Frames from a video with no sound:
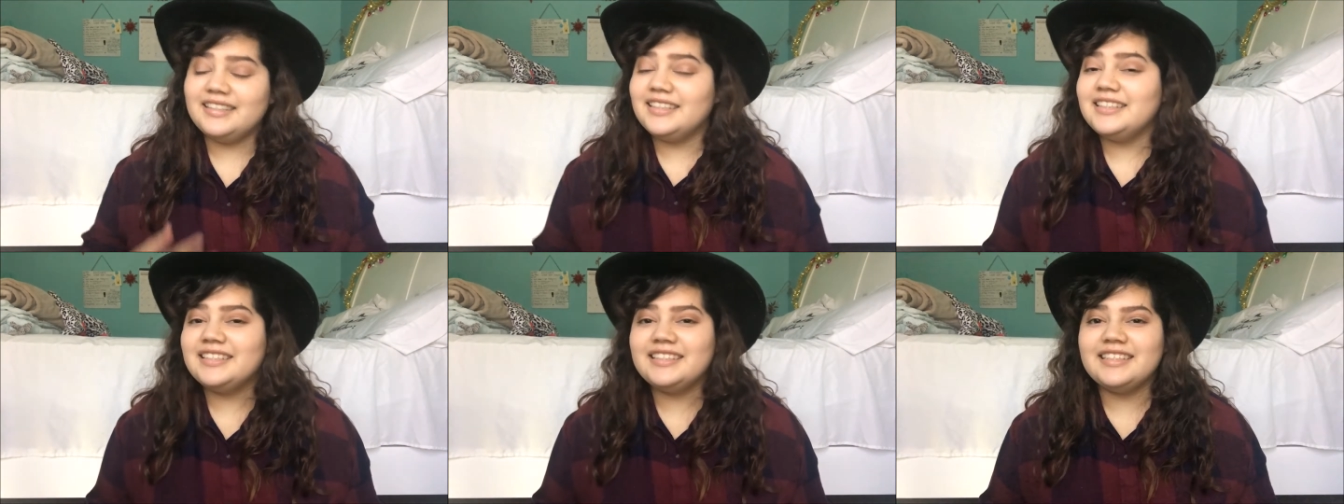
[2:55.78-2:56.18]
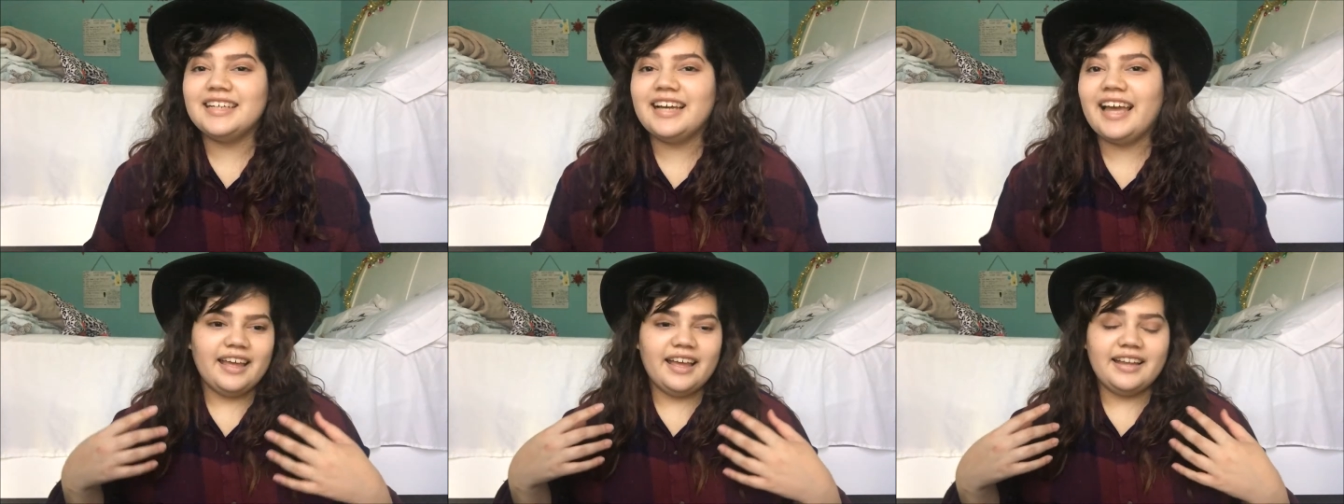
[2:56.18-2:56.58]

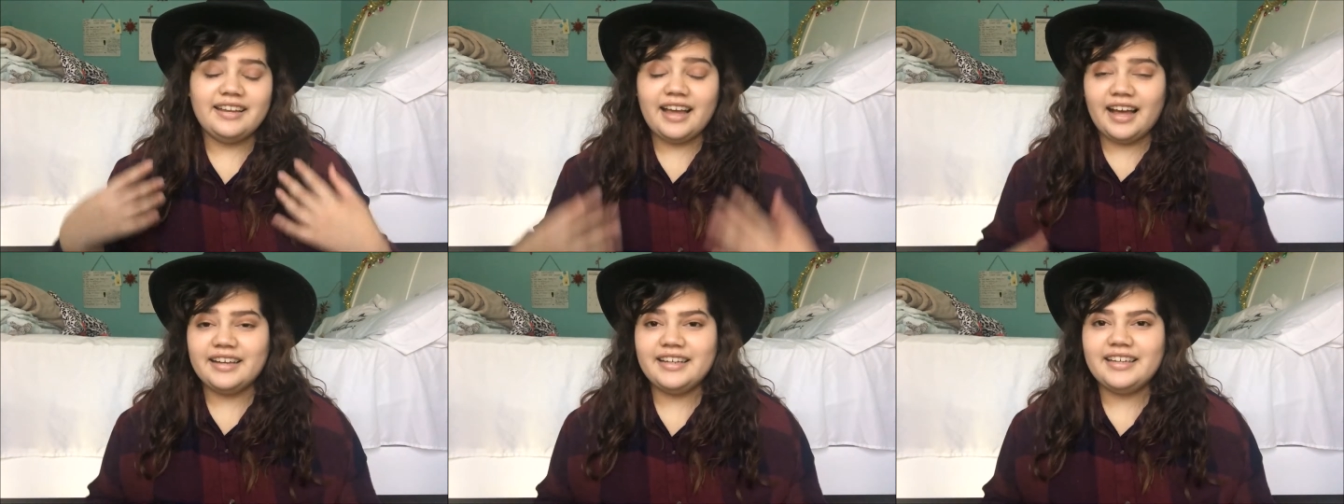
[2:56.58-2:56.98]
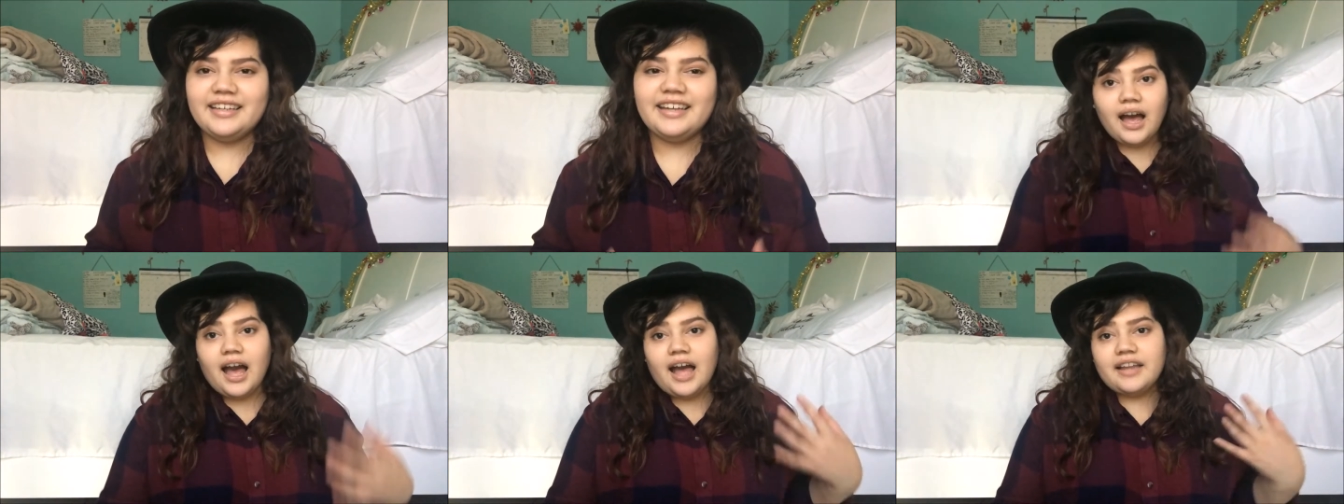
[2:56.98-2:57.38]
lisa and
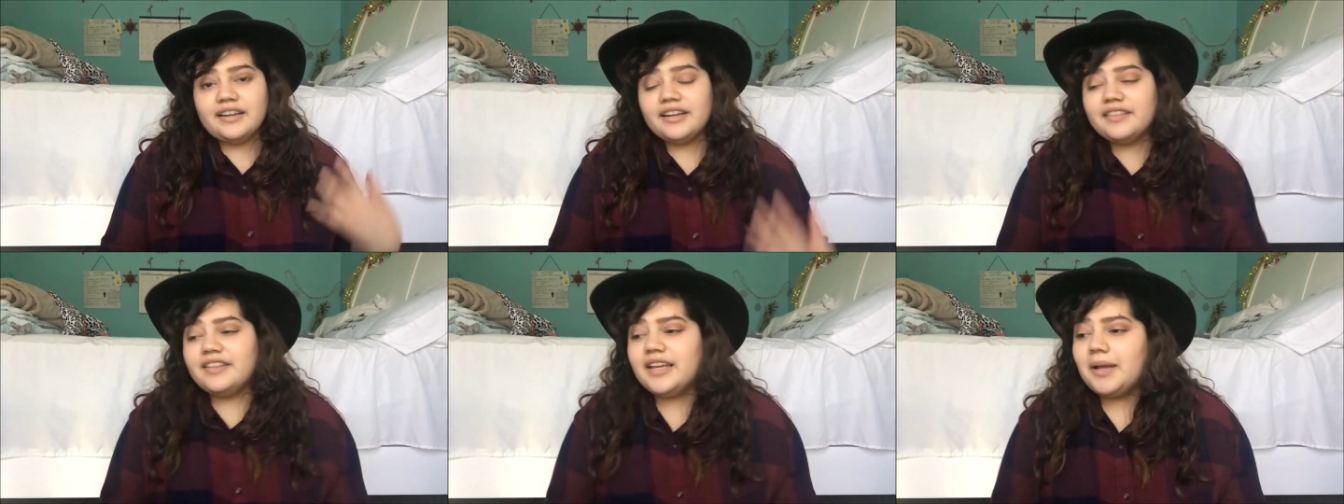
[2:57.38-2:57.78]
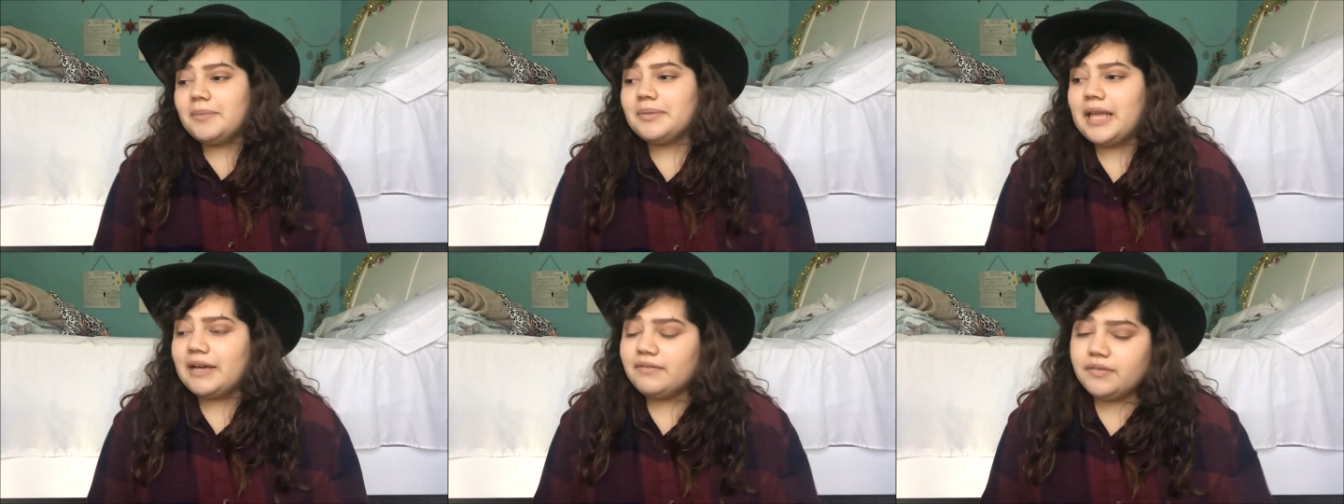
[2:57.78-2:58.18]
nani another thing
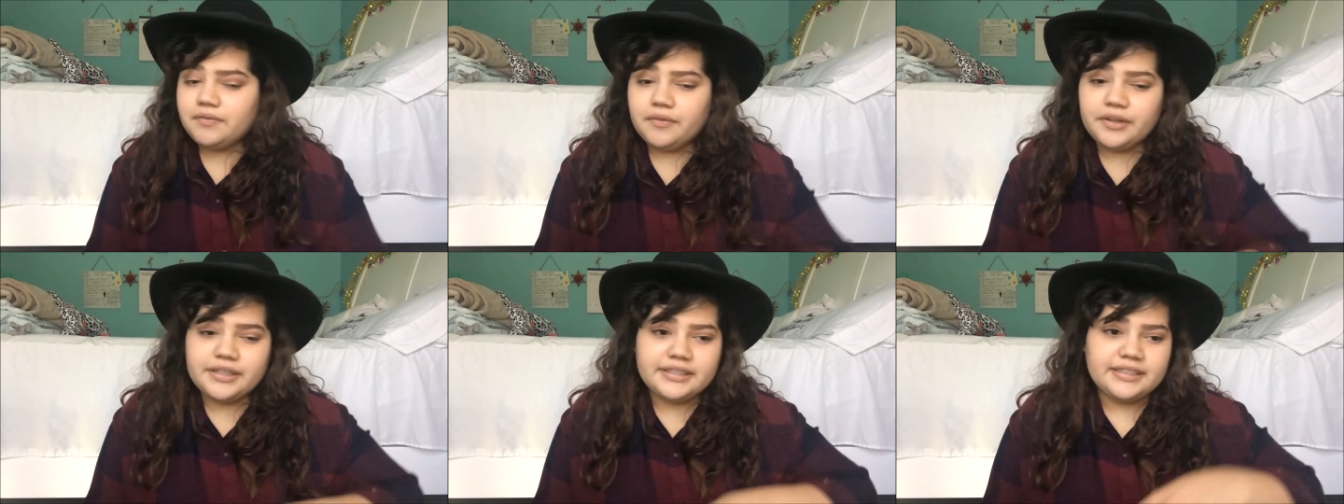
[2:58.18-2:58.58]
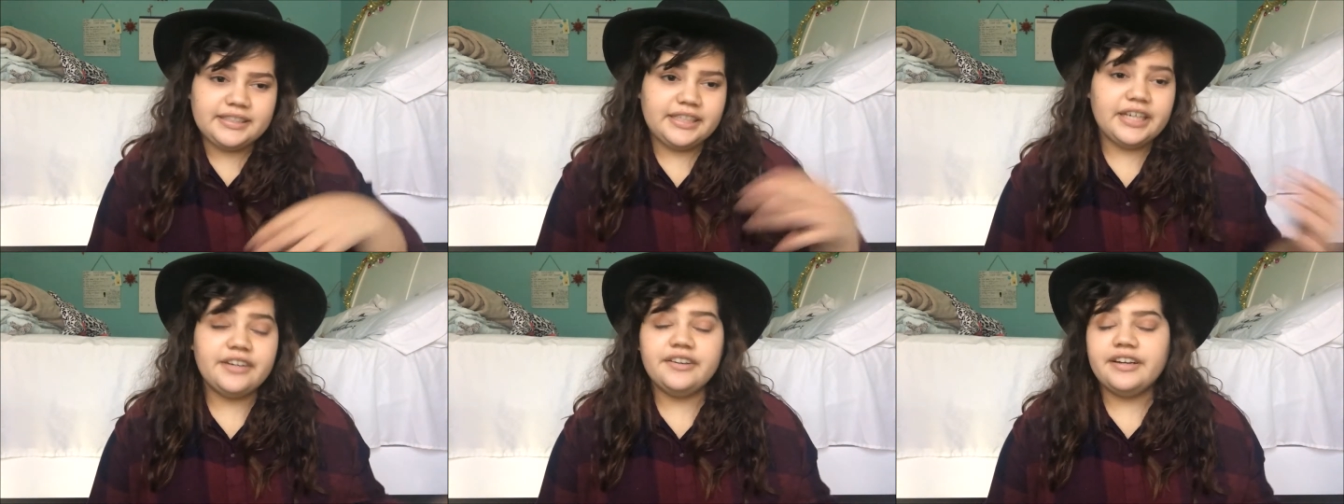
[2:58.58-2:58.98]
i'm thankful for is
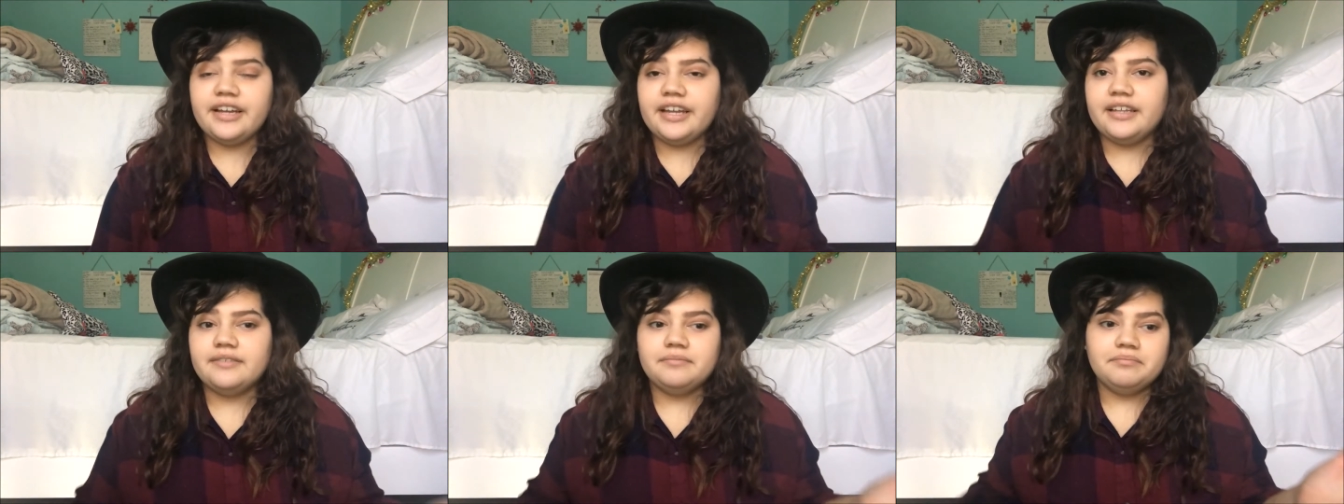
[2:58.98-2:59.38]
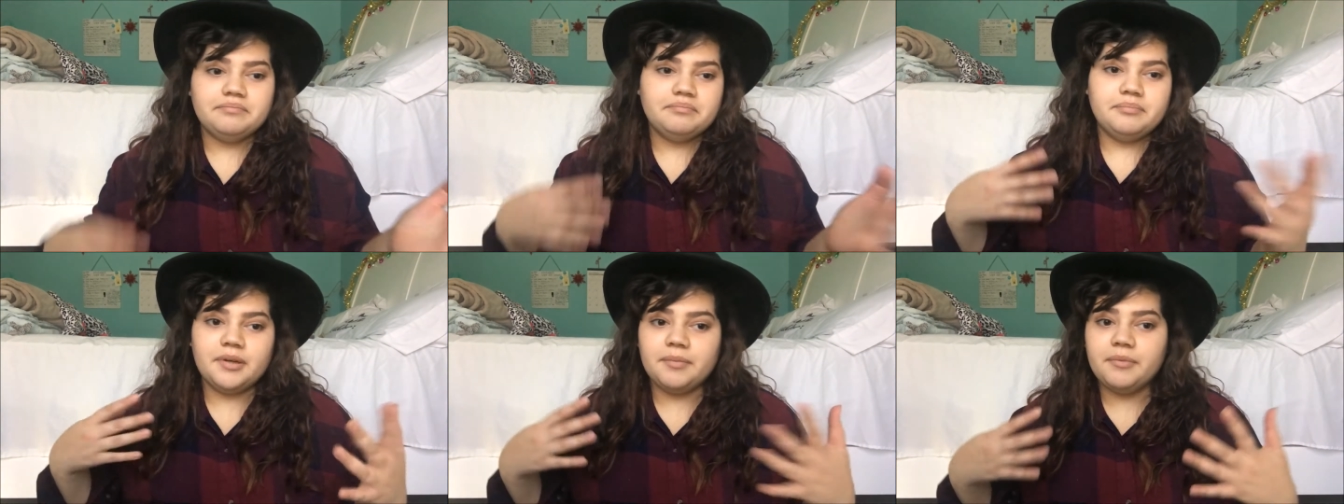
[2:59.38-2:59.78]
the internet
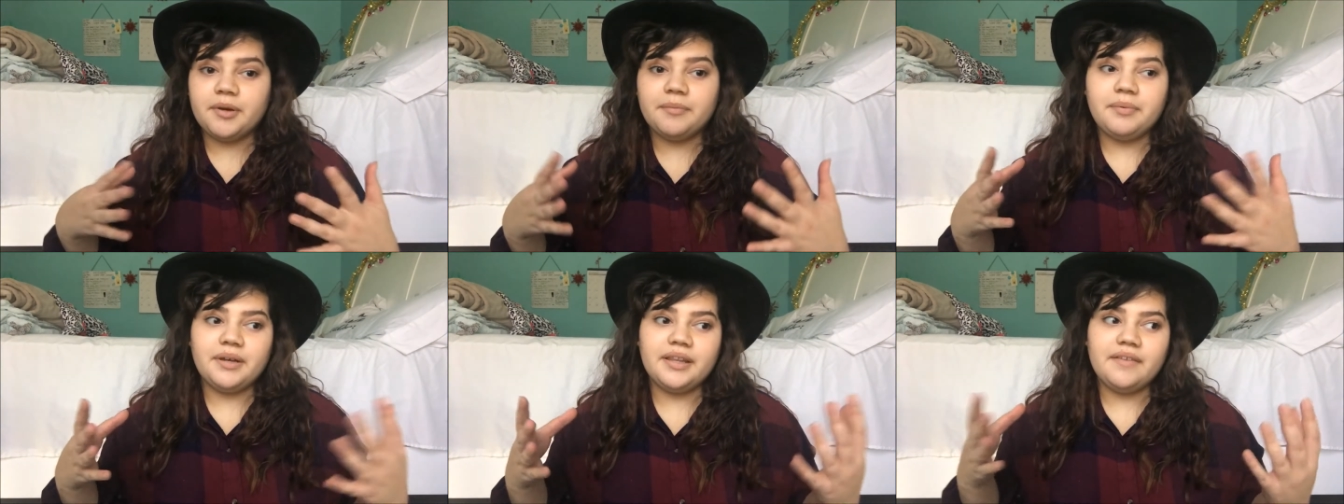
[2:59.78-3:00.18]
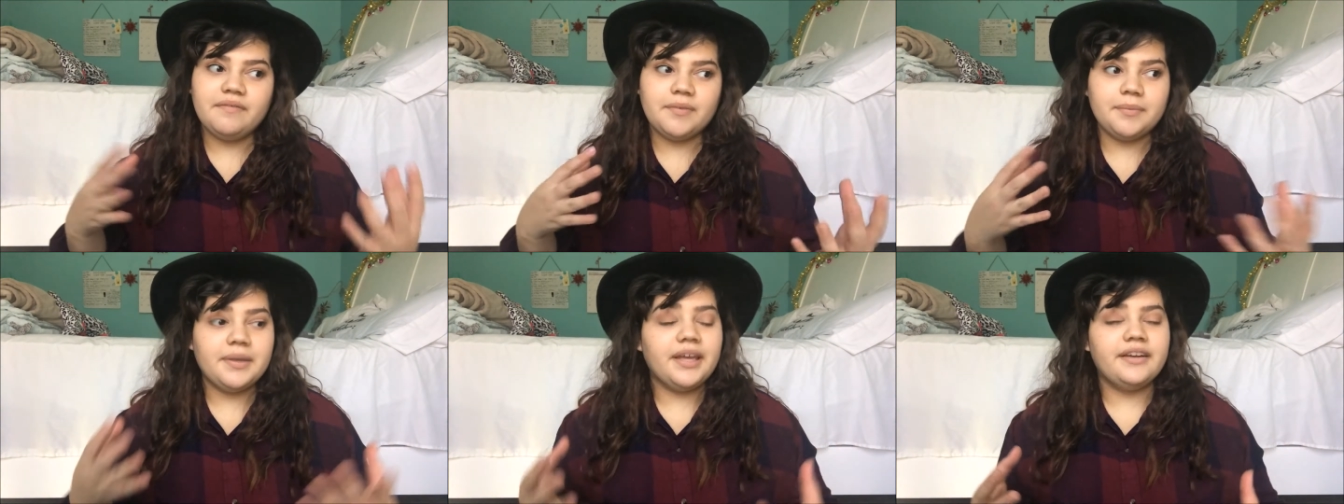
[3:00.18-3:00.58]
but more importantly
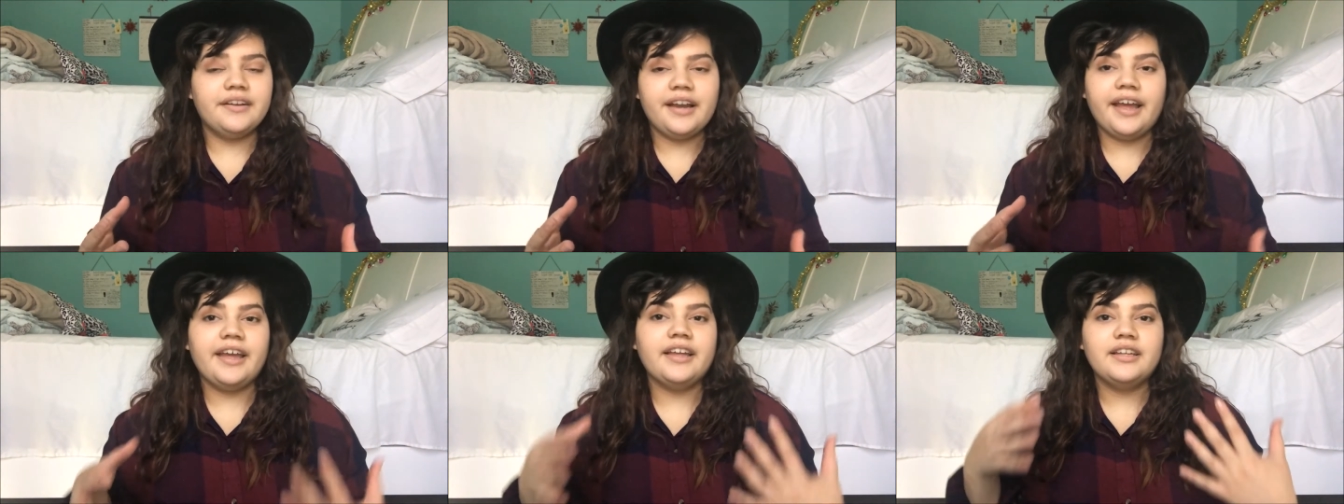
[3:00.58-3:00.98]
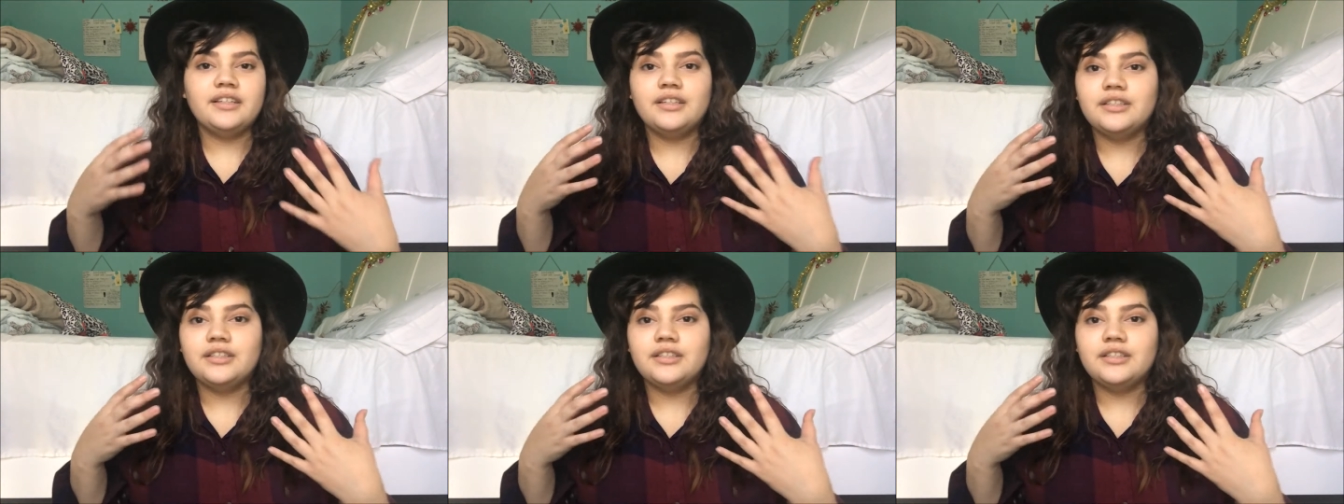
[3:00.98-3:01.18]
from the internet